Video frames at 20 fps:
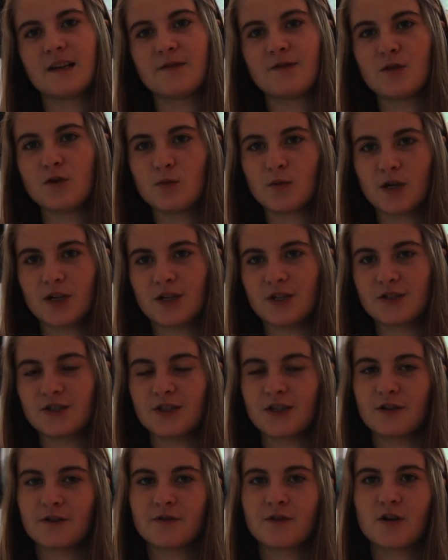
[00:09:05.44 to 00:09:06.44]
if you weren't
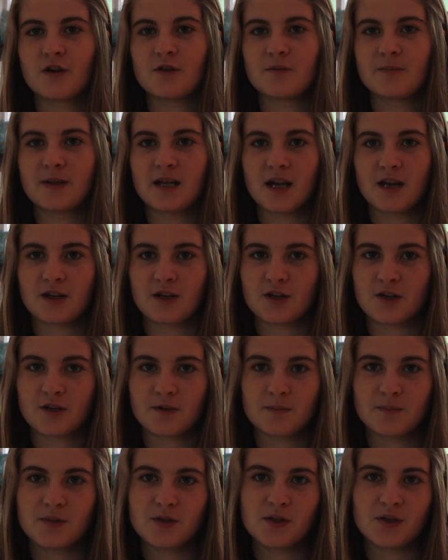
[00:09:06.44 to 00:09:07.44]
using your phone, be on your
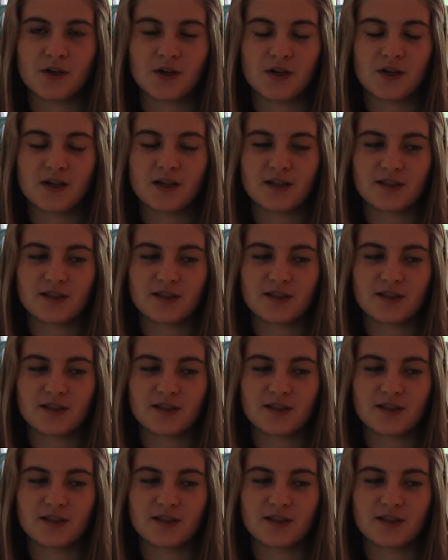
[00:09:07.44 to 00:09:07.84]
computer?